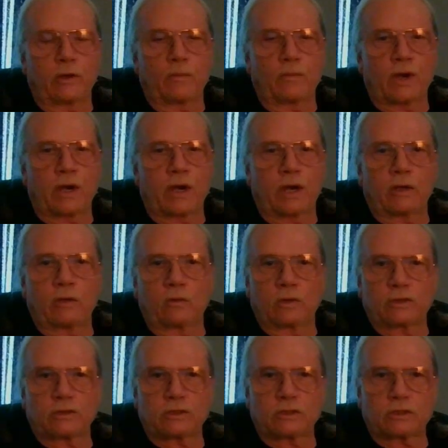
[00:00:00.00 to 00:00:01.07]
their mind, it
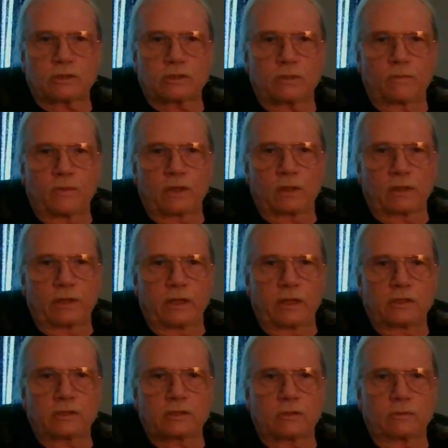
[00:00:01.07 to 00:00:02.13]
wasn't just the Middle
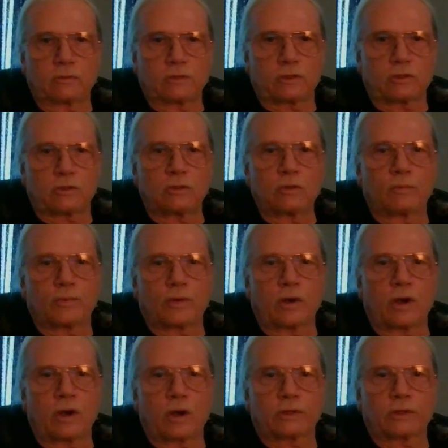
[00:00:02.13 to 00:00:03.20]
East, it was a two
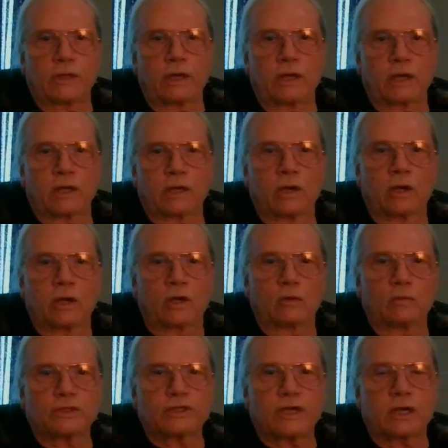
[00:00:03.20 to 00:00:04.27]
pronged thing. It
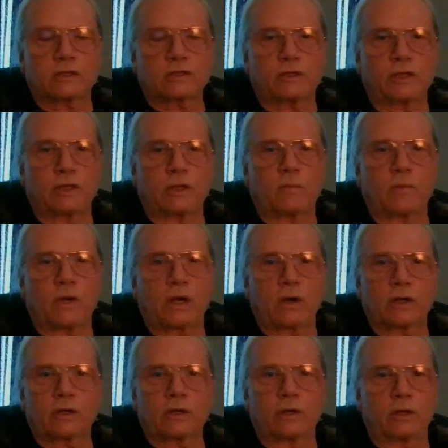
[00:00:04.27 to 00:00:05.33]
was actually
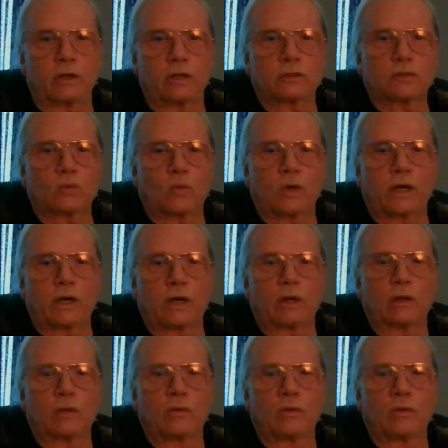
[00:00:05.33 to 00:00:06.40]
America as well.